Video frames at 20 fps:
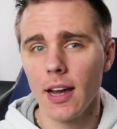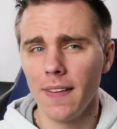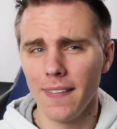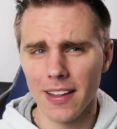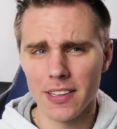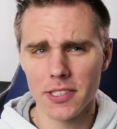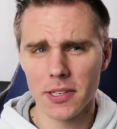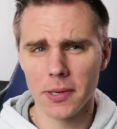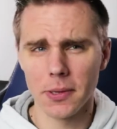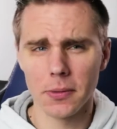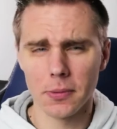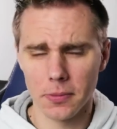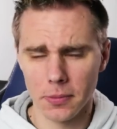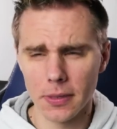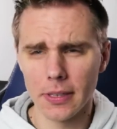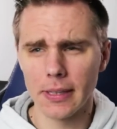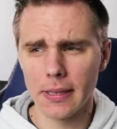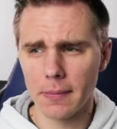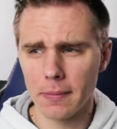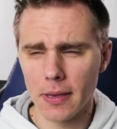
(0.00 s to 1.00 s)
that's gonna
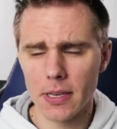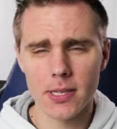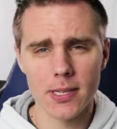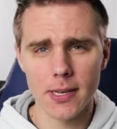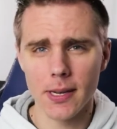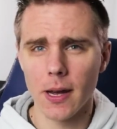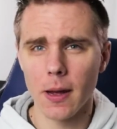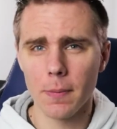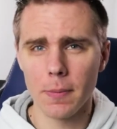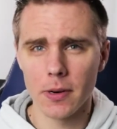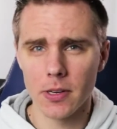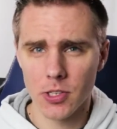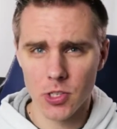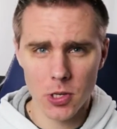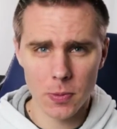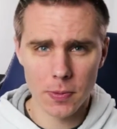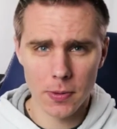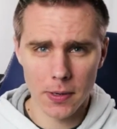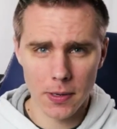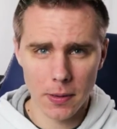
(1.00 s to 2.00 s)
really mess you up in a
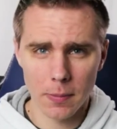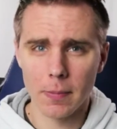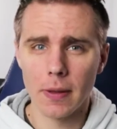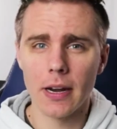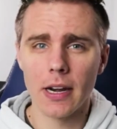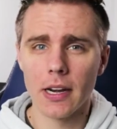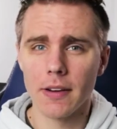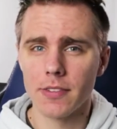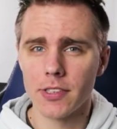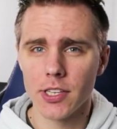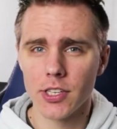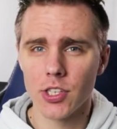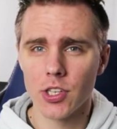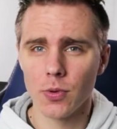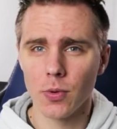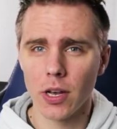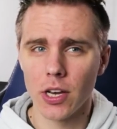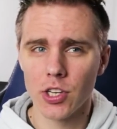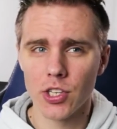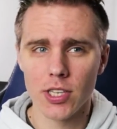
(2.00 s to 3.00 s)
super competitive
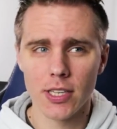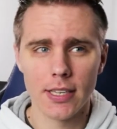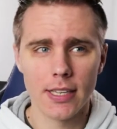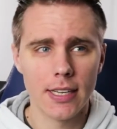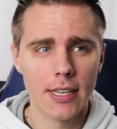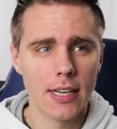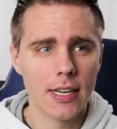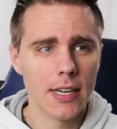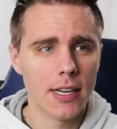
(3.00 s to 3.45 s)
situation,